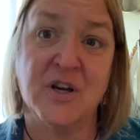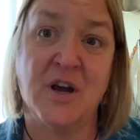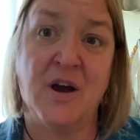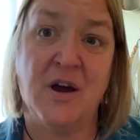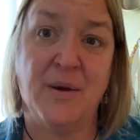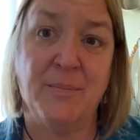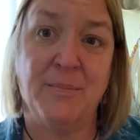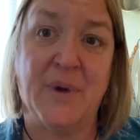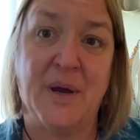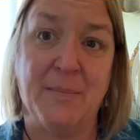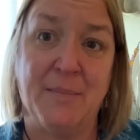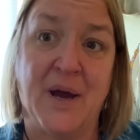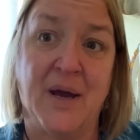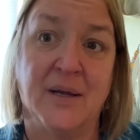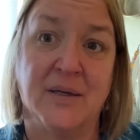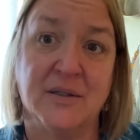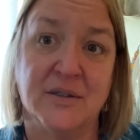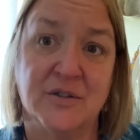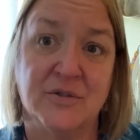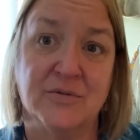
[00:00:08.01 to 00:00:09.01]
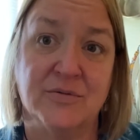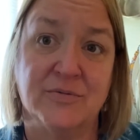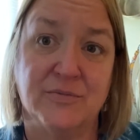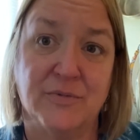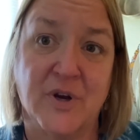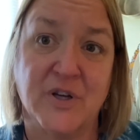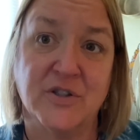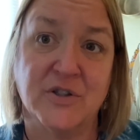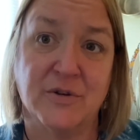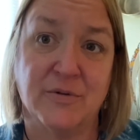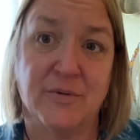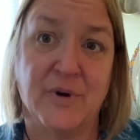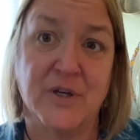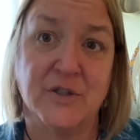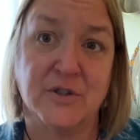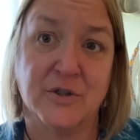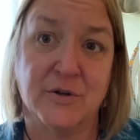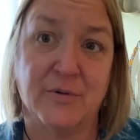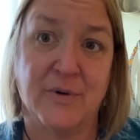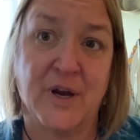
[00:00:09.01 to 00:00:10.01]
on my mind. Russia,
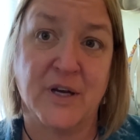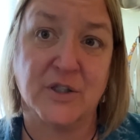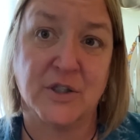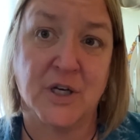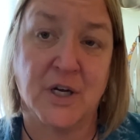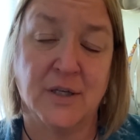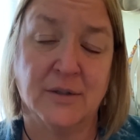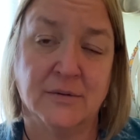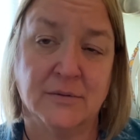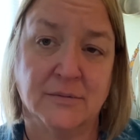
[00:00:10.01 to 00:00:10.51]
Russia, Russia.